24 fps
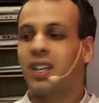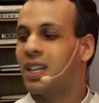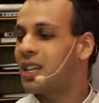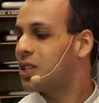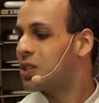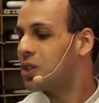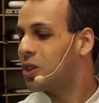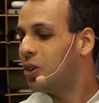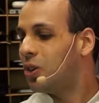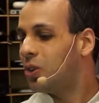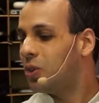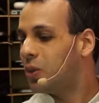It's
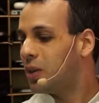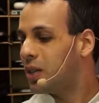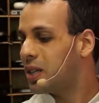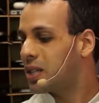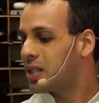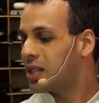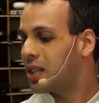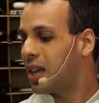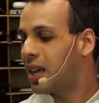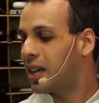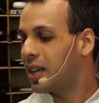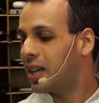always
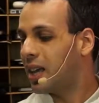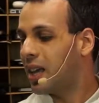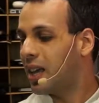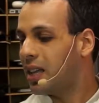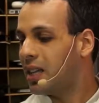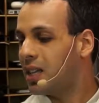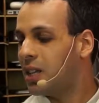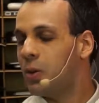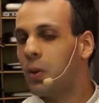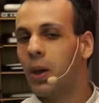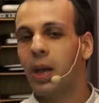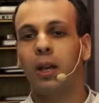like,
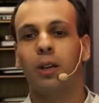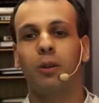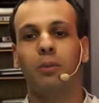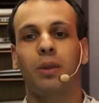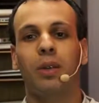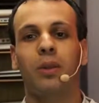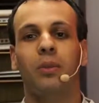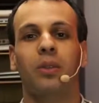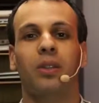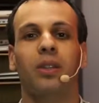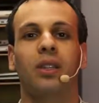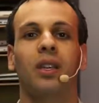can you help
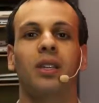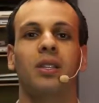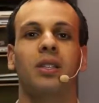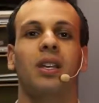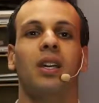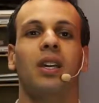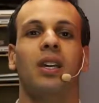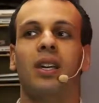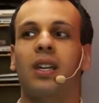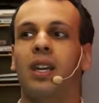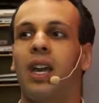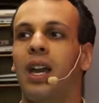me with this?
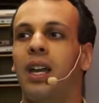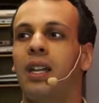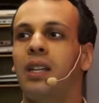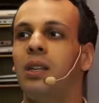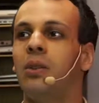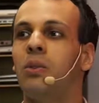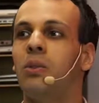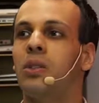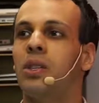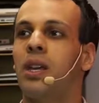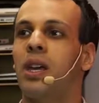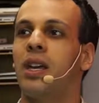Can
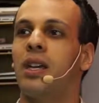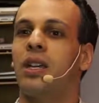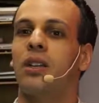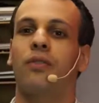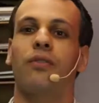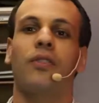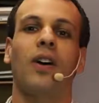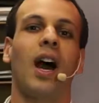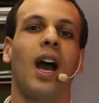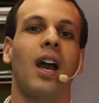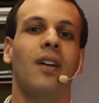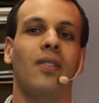you take
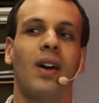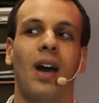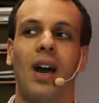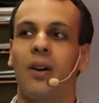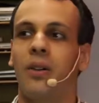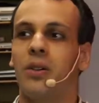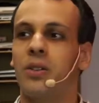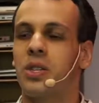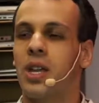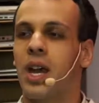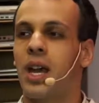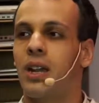5
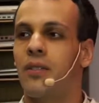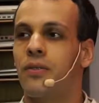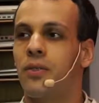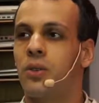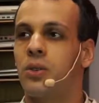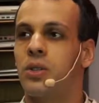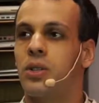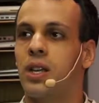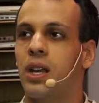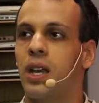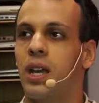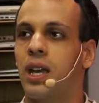hours out of your
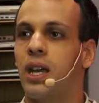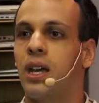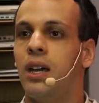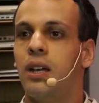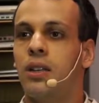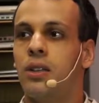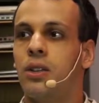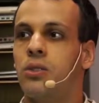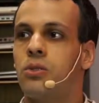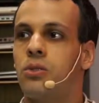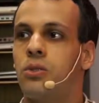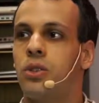day
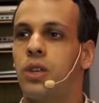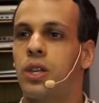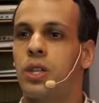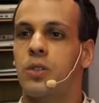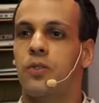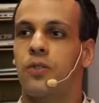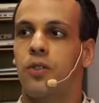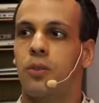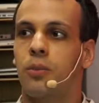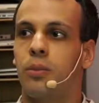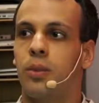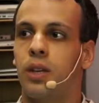to do this
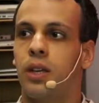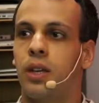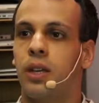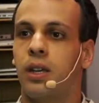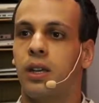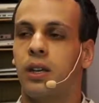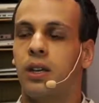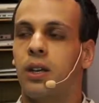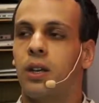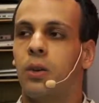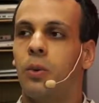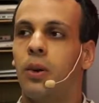for
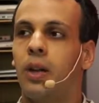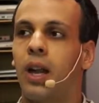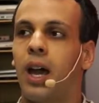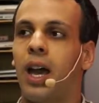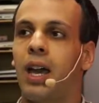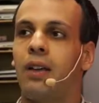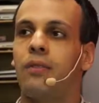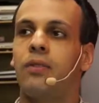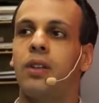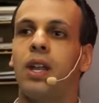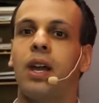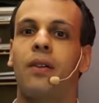me when
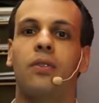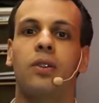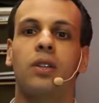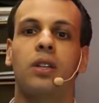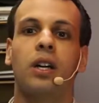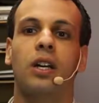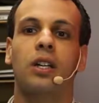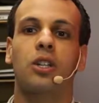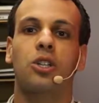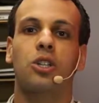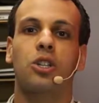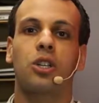I've never
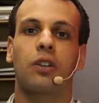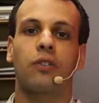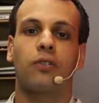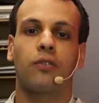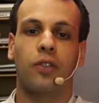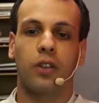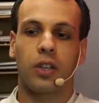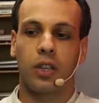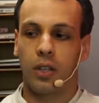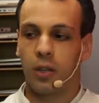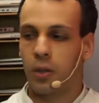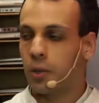done shit
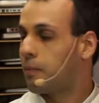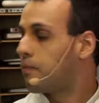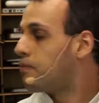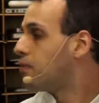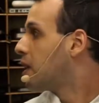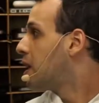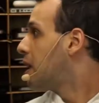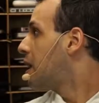for you?